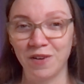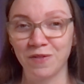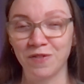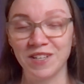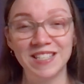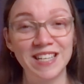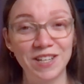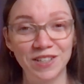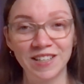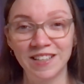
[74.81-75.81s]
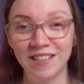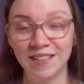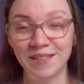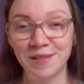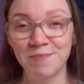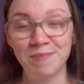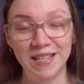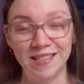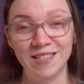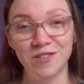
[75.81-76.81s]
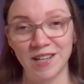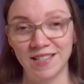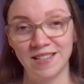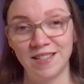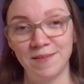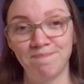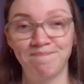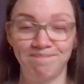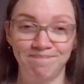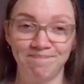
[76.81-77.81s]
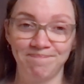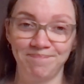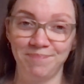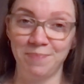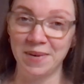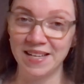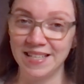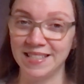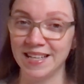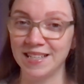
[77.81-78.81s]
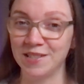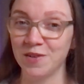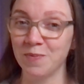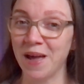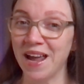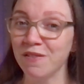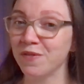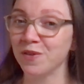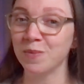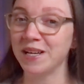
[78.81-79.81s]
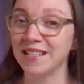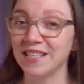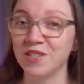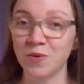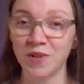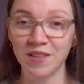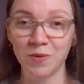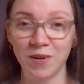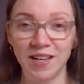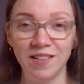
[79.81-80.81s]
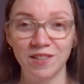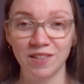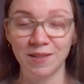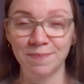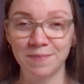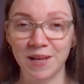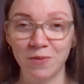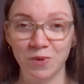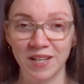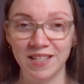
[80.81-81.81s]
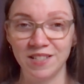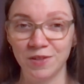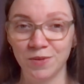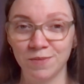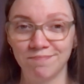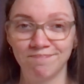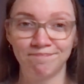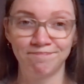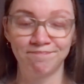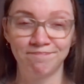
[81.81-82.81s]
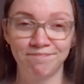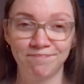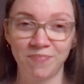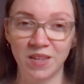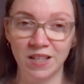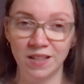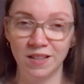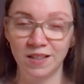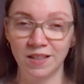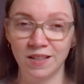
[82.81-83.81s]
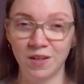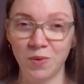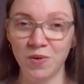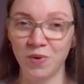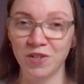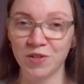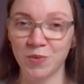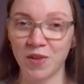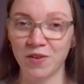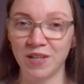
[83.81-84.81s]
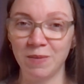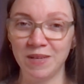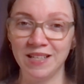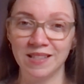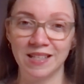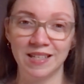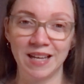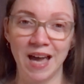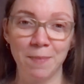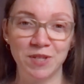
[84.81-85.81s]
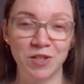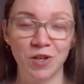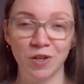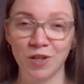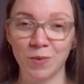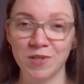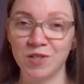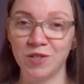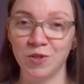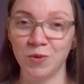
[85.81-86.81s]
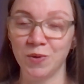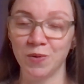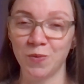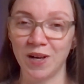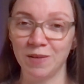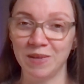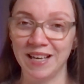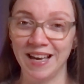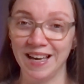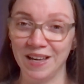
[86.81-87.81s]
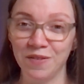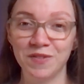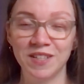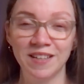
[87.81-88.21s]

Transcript: Frontier, because he directed it. But he said it's all painful because I don't like the way I look and what I do. Now, one wonders whether he means that Captain Kirk was too well-behaved,